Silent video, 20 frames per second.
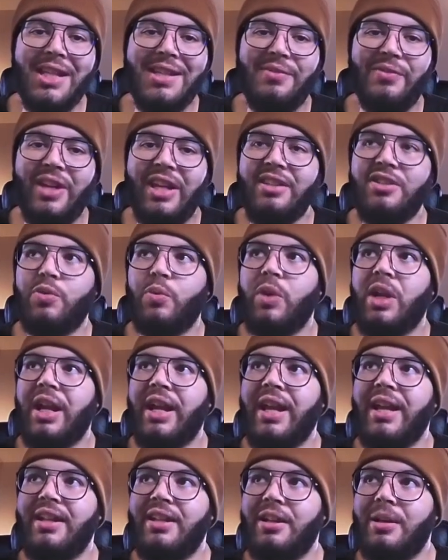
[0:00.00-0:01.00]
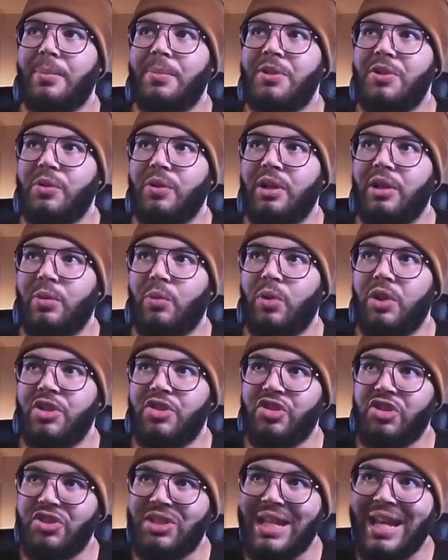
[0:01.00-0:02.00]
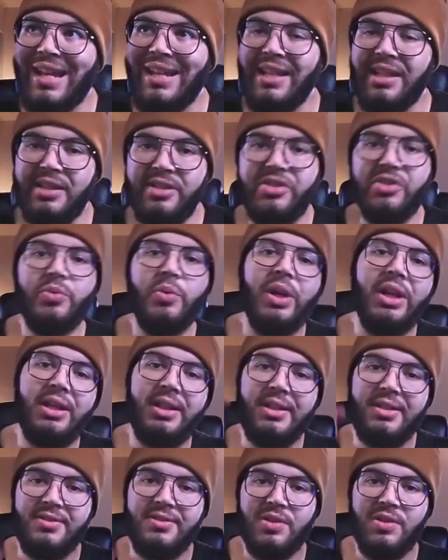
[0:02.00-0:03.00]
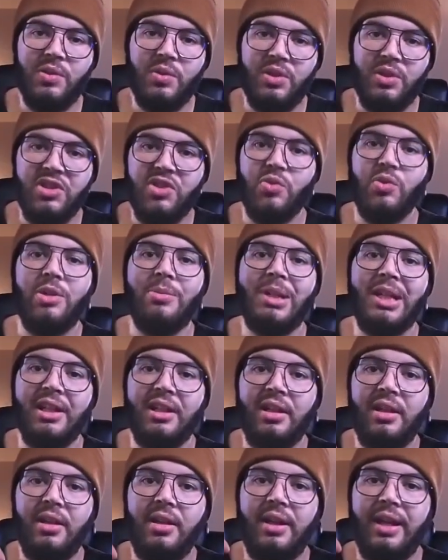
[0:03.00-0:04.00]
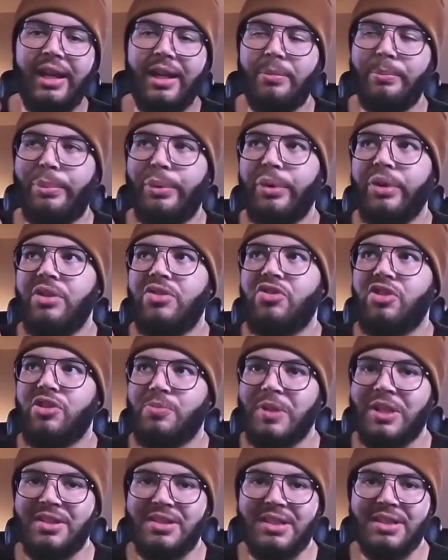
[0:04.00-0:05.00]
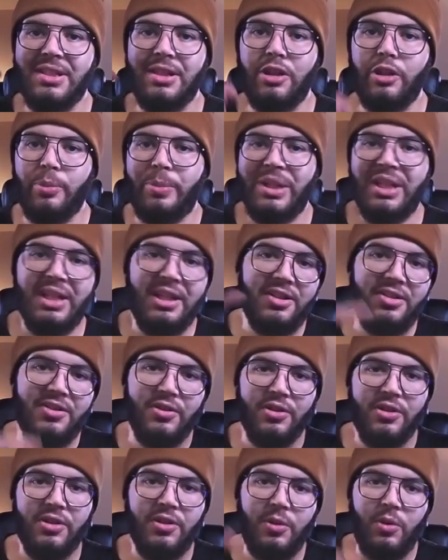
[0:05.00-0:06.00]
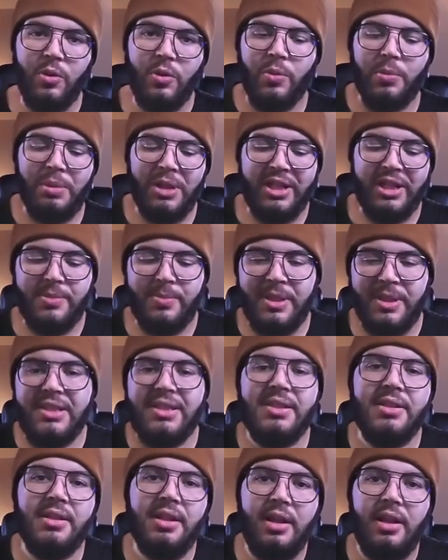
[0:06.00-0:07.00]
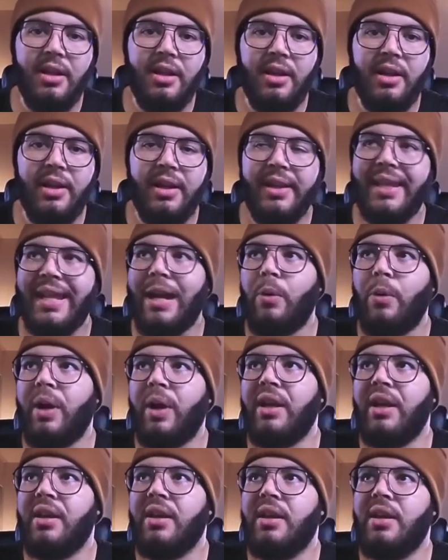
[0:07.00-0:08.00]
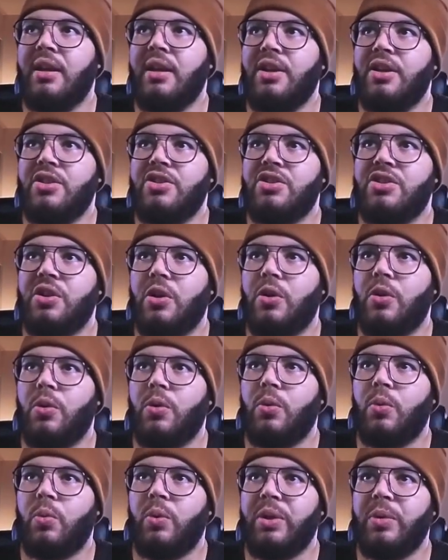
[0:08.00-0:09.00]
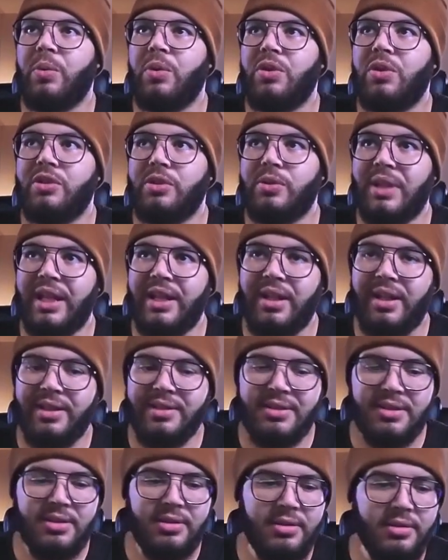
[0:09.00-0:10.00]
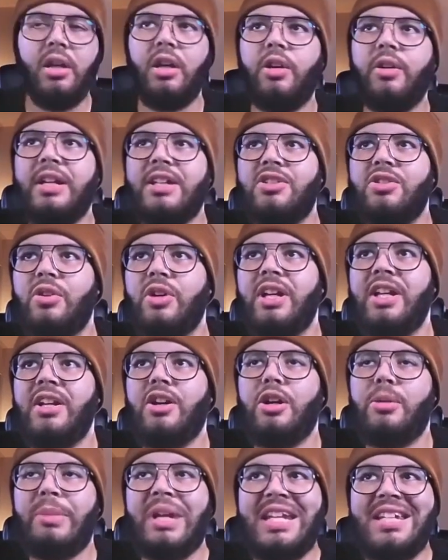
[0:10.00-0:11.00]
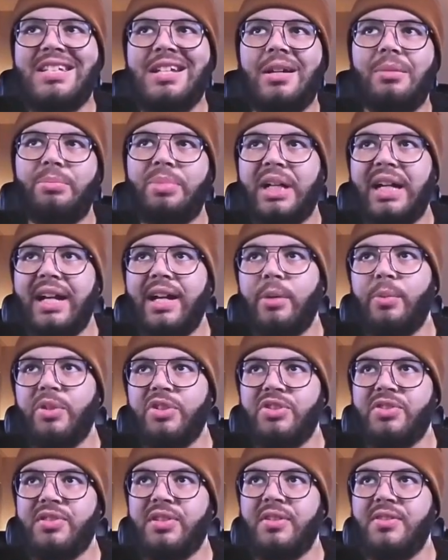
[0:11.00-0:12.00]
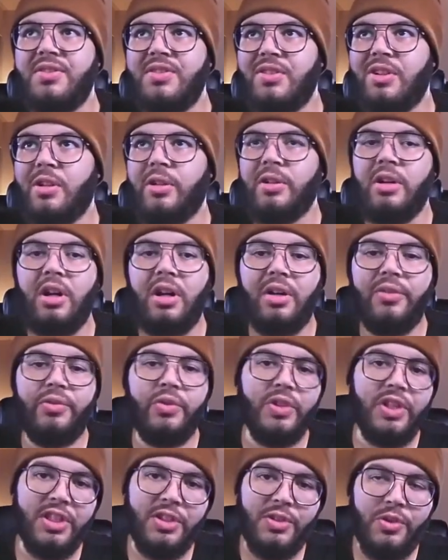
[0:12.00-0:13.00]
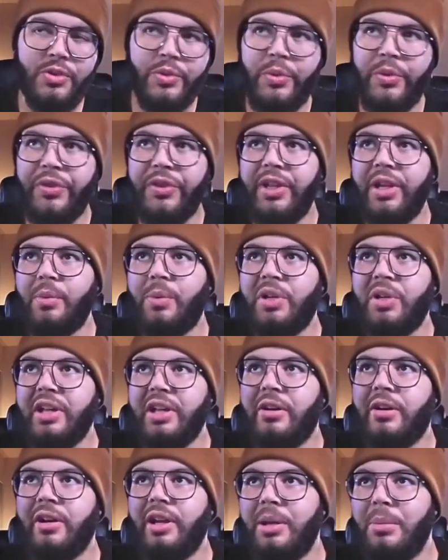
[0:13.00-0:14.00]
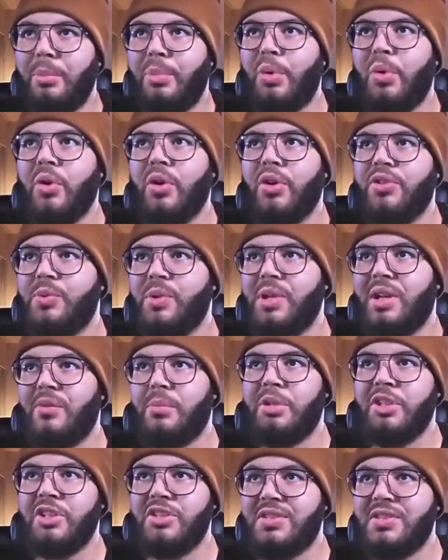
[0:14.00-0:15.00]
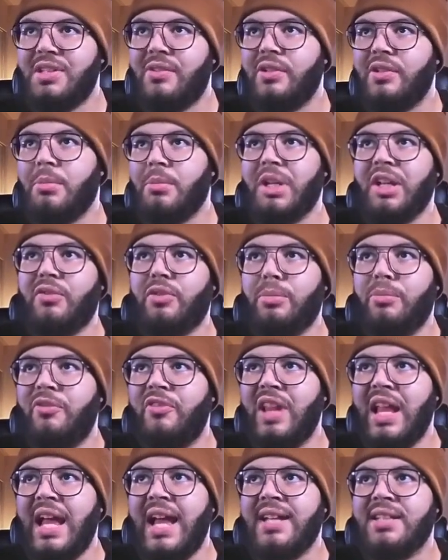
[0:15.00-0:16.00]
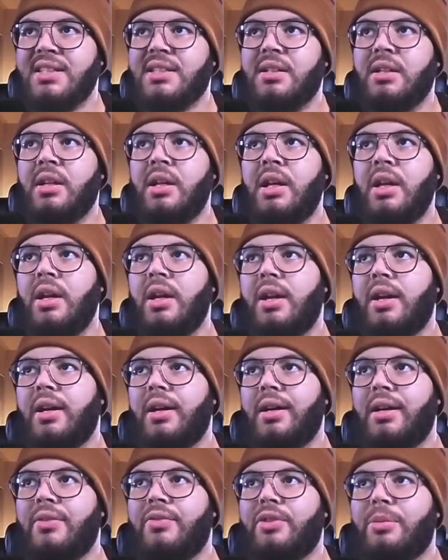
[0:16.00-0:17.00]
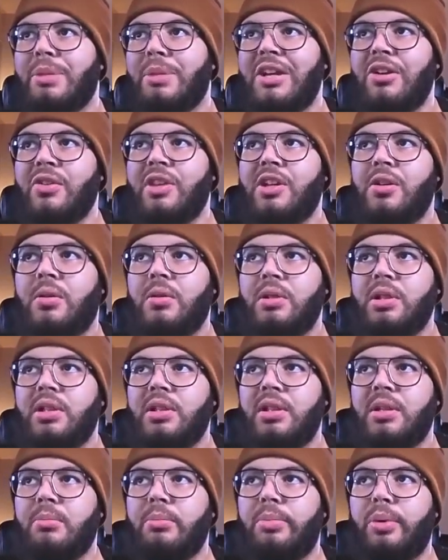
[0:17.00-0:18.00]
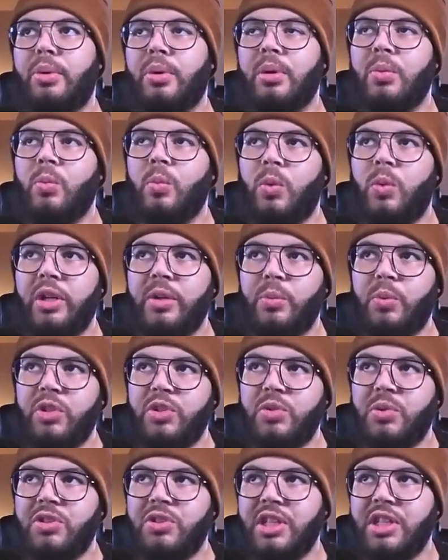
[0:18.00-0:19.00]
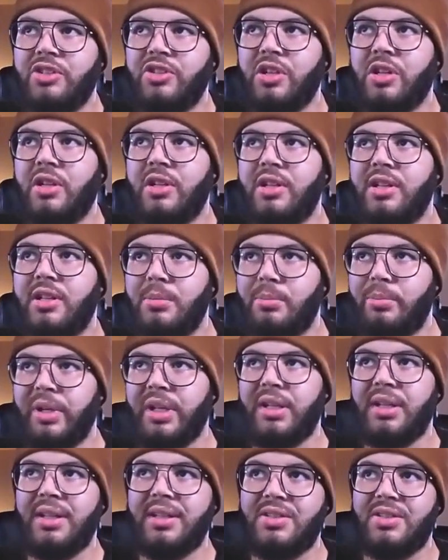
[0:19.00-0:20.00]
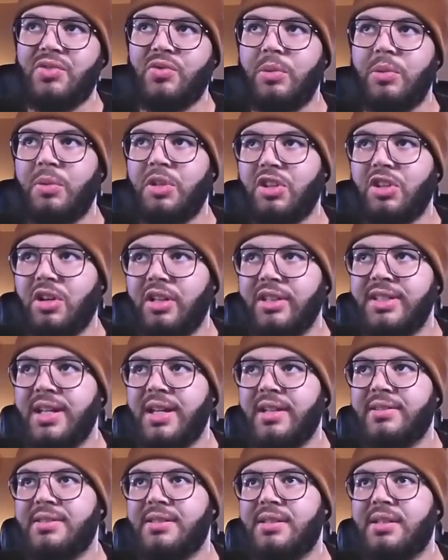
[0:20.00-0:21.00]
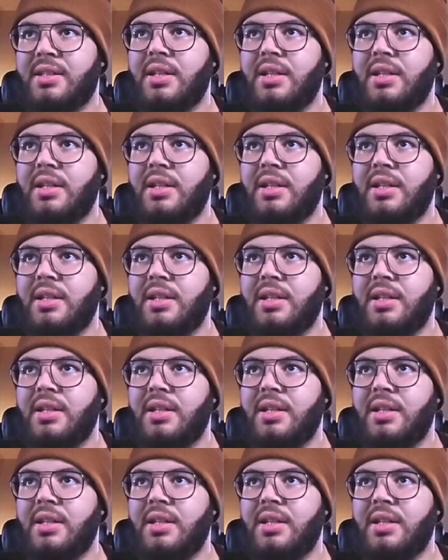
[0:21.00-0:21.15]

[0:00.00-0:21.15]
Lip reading: events, what I ended up doing was just adding this straight into the streaming endpoint, just because it's a little bit easier to do the replacements that way. So we will do that next. Okay, so in our main.py, we're just going to start off with the usual thing. We'll get our imports. We have a bunch of stuff coming in from Flask. From here, the only important one, which we'll touch on in a bit, is stream with context.